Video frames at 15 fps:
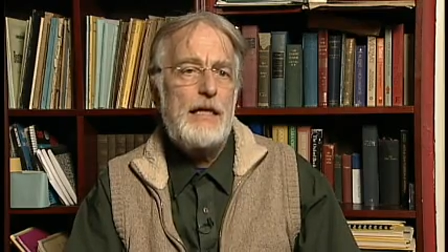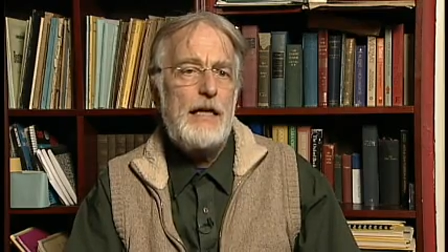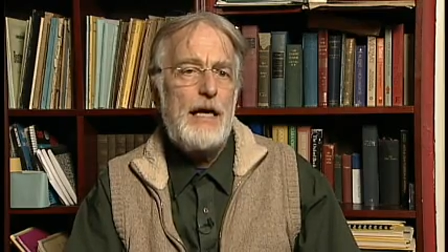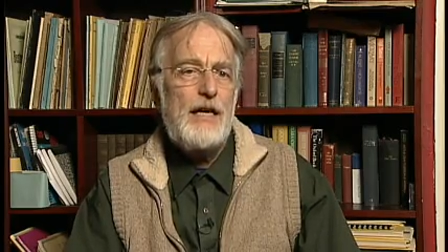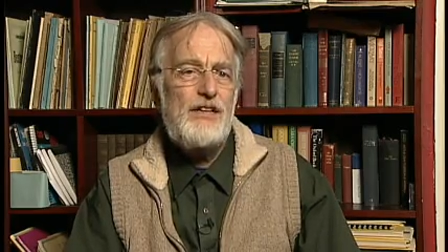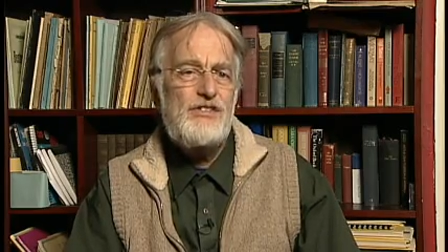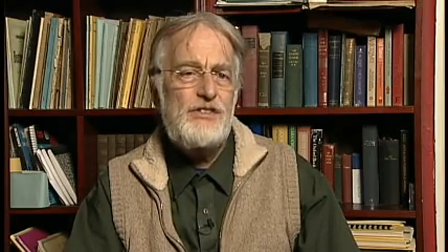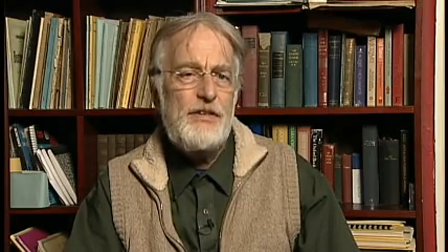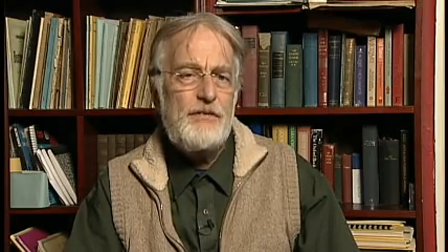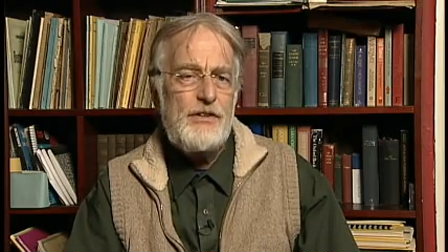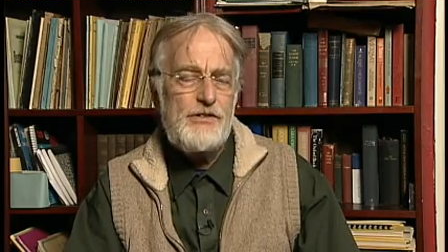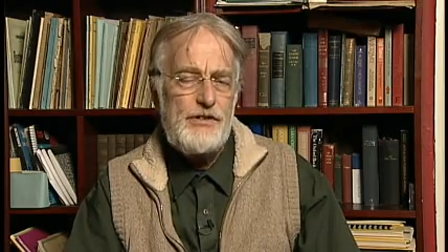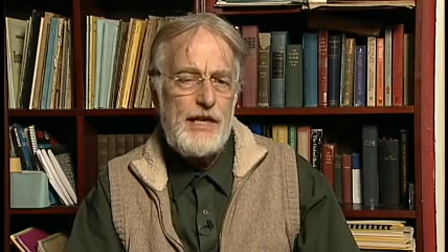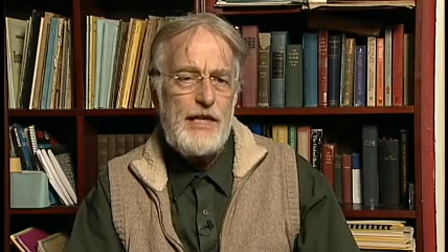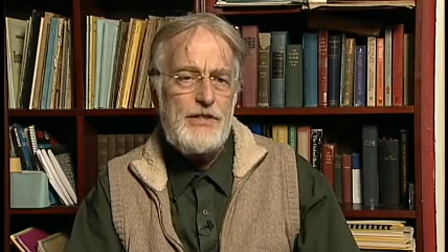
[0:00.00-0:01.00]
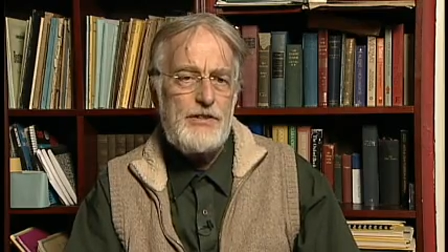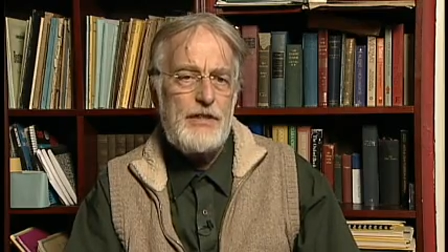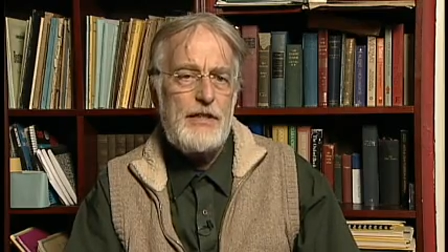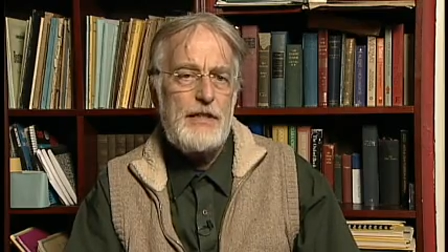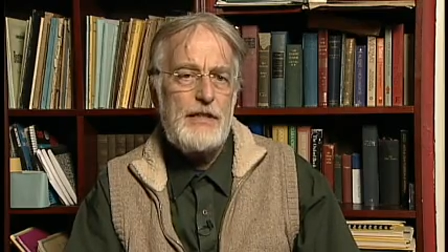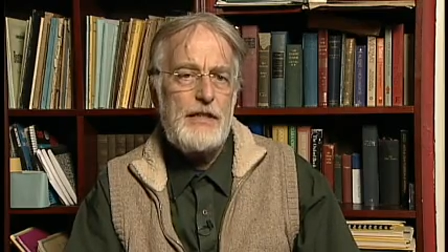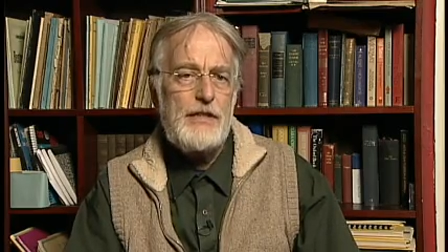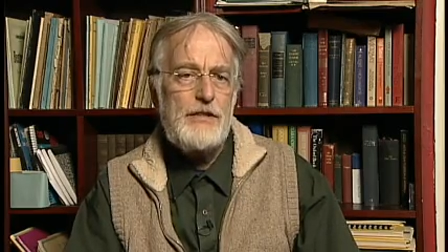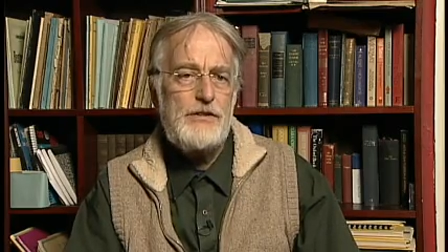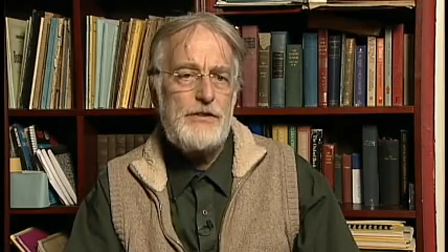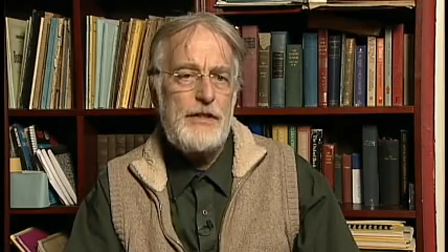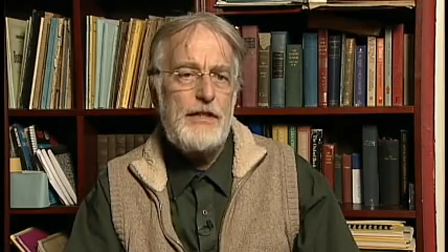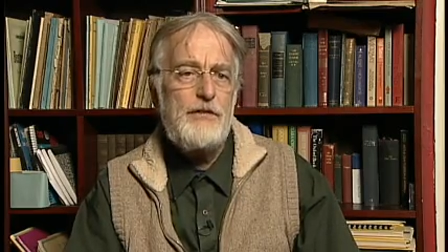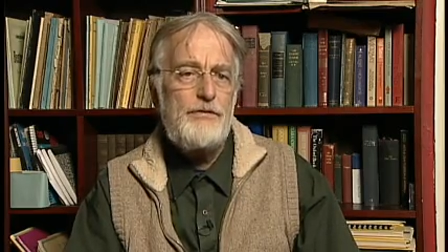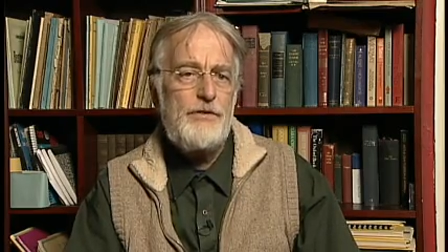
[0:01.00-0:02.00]
our civilization is
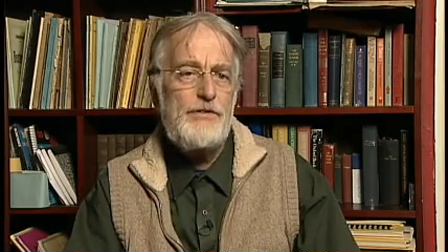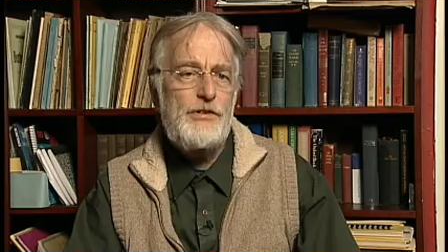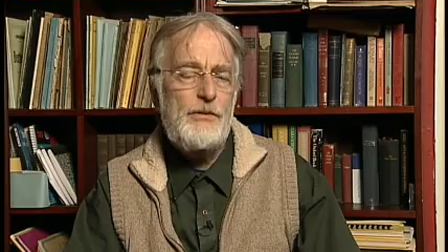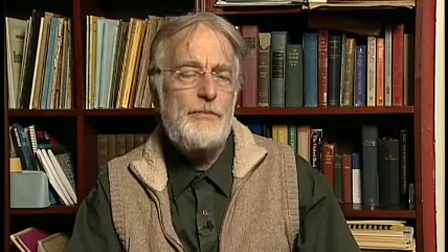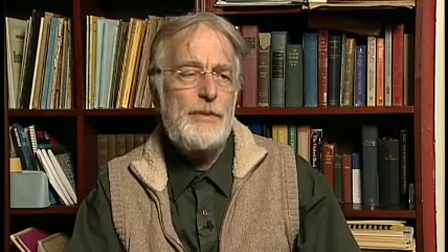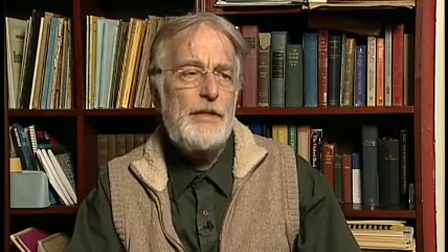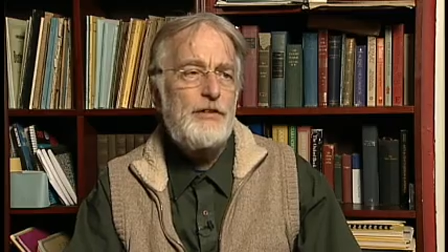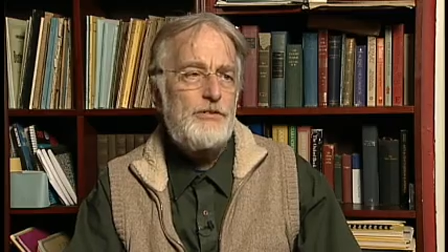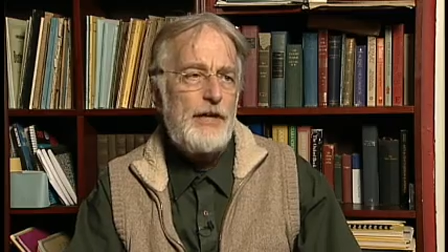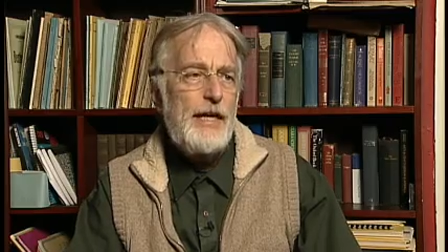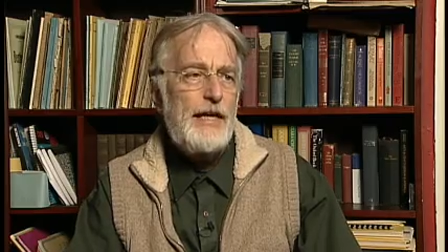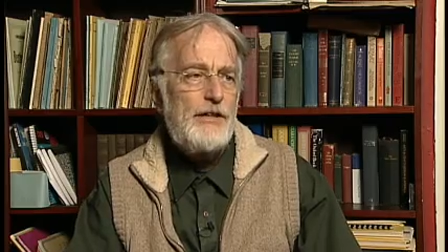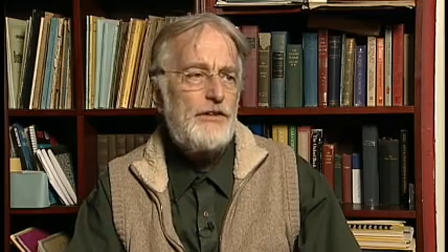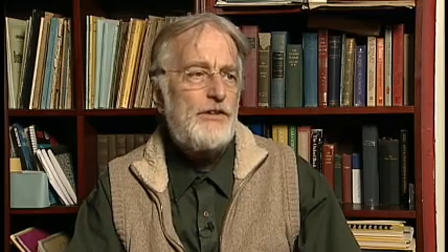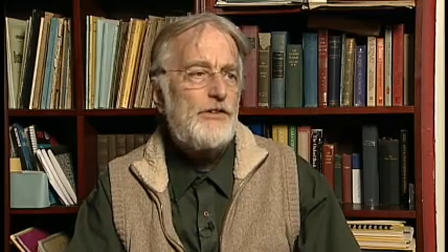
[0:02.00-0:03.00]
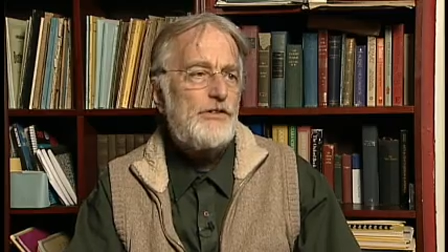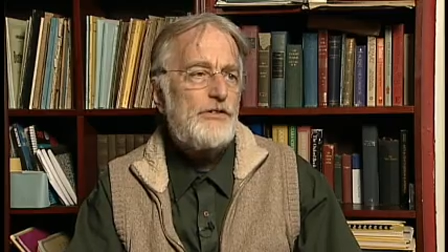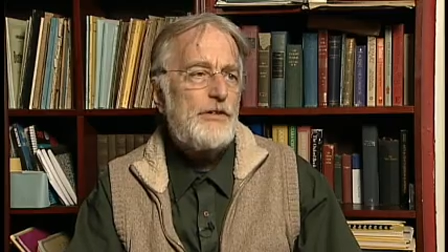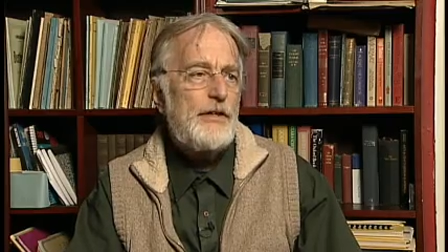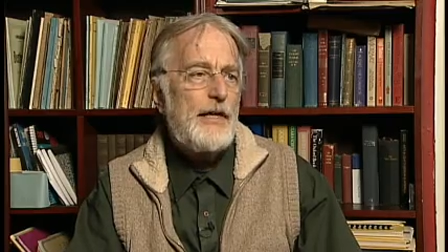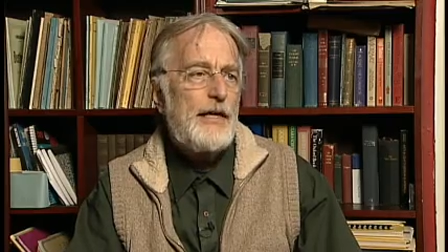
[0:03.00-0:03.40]
in for some big changes